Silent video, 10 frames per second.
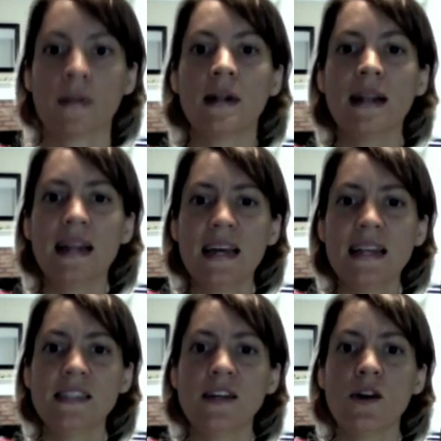
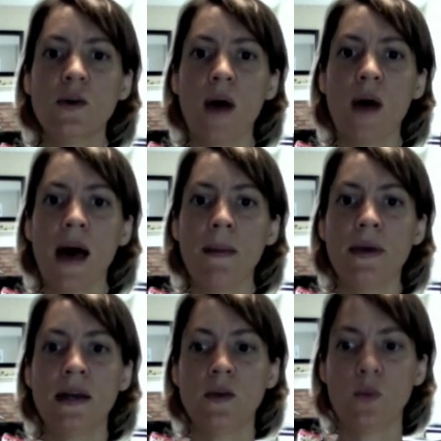Little
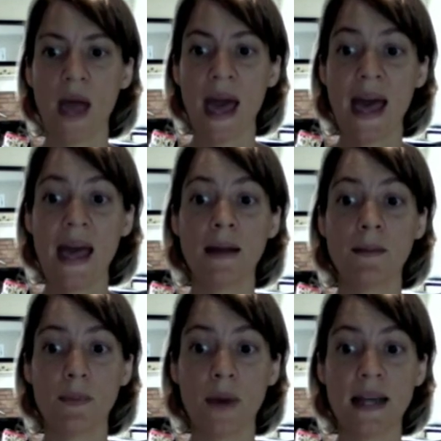robin
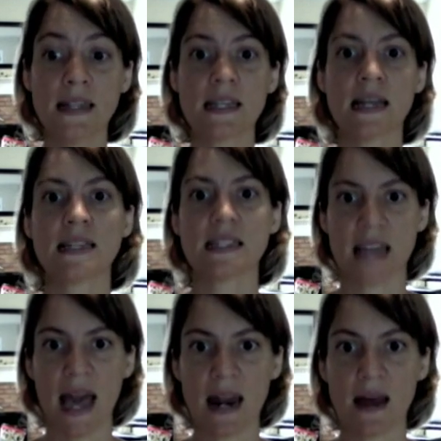redbreast
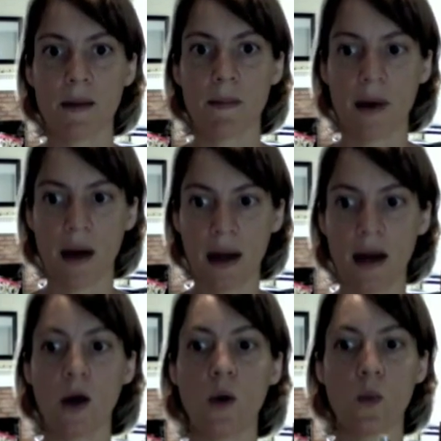sat upon
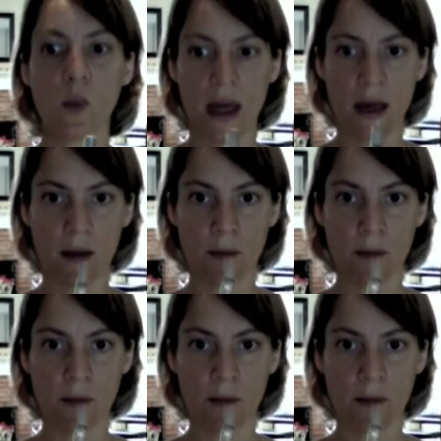a rail.